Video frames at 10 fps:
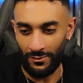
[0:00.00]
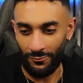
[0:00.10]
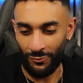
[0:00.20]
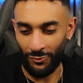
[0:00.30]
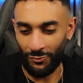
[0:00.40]

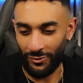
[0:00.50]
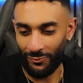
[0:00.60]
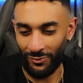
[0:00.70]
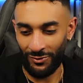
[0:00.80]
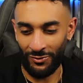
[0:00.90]
Real quick,
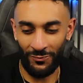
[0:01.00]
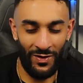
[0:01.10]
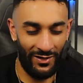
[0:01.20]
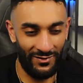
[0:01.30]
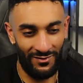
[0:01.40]
we're gonna go
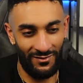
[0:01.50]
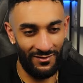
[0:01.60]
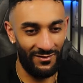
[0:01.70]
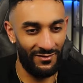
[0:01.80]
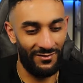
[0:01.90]
back to
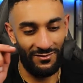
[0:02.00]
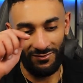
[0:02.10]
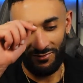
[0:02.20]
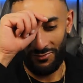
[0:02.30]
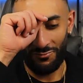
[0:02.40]
the
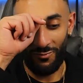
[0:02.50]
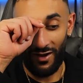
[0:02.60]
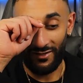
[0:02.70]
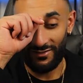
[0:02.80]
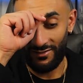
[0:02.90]

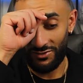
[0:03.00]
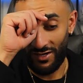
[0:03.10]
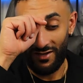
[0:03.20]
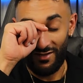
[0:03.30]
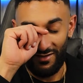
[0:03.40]
YT
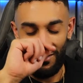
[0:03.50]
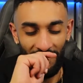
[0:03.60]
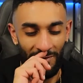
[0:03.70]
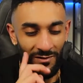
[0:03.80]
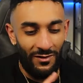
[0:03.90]
chat,
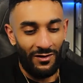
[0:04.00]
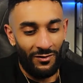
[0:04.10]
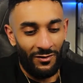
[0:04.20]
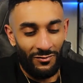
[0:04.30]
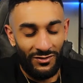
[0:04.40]

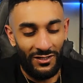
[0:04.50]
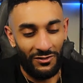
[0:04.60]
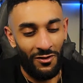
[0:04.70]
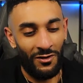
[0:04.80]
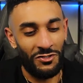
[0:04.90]
the
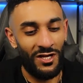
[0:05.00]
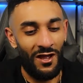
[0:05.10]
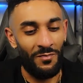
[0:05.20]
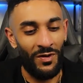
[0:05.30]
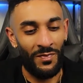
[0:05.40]
TikTok
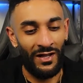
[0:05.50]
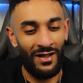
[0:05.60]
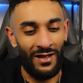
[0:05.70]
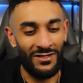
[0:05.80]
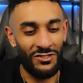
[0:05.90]
chat. But my
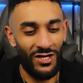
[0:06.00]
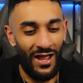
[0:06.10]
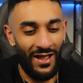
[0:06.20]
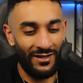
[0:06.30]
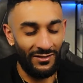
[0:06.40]
guy
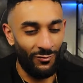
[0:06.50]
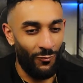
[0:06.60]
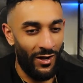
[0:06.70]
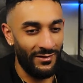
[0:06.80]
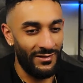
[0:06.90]
Jag in the
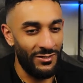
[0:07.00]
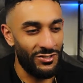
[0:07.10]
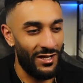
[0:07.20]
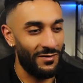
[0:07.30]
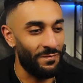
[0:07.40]
YT
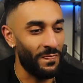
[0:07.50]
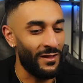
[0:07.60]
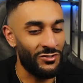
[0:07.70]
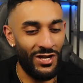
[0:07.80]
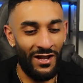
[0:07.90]
chat,
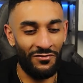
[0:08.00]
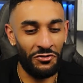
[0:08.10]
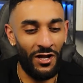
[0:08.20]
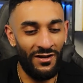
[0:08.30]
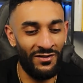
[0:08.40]
Jag, they're
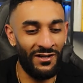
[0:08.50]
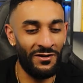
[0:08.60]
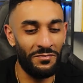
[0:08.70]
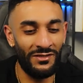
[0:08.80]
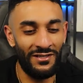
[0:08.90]
not even
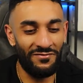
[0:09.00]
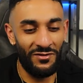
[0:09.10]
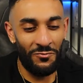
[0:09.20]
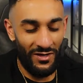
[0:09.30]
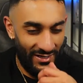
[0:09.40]
gonna believe
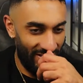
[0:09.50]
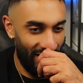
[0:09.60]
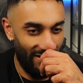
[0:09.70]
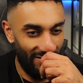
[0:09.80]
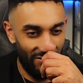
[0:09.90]
me when I
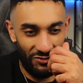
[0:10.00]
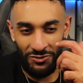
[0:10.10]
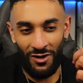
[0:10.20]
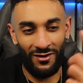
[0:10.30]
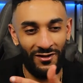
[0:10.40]
say this. So
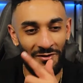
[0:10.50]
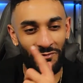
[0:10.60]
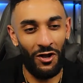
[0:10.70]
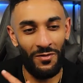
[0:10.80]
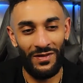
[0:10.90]
you got to
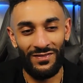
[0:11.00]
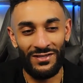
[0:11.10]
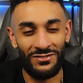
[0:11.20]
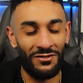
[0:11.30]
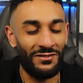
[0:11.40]
come comment
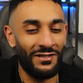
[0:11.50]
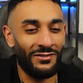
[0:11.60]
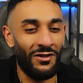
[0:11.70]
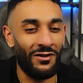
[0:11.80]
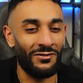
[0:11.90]
this on
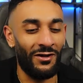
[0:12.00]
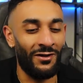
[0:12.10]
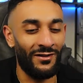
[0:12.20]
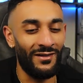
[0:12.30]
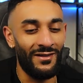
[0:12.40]
TikTok,
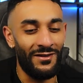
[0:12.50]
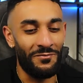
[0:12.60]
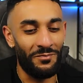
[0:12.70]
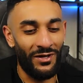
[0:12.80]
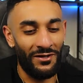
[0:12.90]
dog.
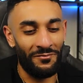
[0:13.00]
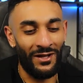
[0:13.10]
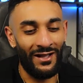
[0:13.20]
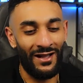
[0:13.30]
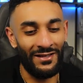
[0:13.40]
But
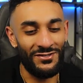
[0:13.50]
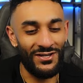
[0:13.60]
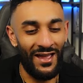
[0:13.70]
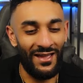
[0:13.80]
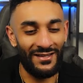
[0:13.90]
my guy
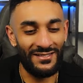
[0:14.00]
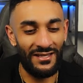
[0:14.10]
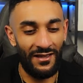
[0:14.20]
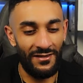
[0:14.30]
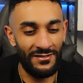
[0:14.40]
Jag
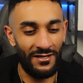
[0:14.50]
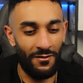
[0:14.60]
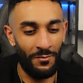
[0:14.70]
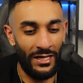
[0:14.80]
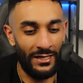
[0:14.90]
says
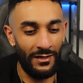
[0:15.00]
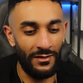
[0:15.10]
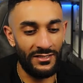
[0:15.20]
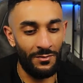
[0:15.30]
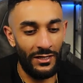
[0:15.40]

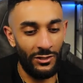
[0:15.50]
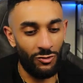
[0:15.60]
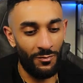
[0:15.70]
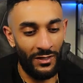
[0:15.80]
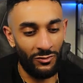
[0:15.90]
made some
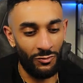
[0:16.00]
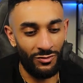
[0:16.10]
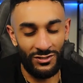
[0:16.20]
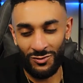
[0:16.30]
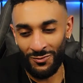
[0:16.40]
incremental.
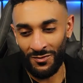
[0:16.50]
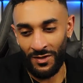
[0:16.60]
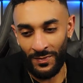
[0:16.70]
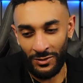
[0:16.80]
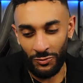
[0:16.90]
This is one of
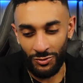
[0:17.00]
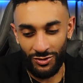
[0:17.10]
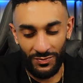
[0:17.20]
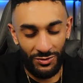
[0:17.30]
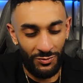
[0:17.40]
my
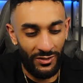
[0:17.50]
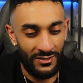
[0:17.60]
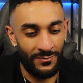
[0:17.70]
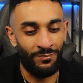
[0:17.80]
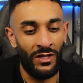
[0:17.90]
mentorship
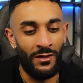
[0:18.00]
students.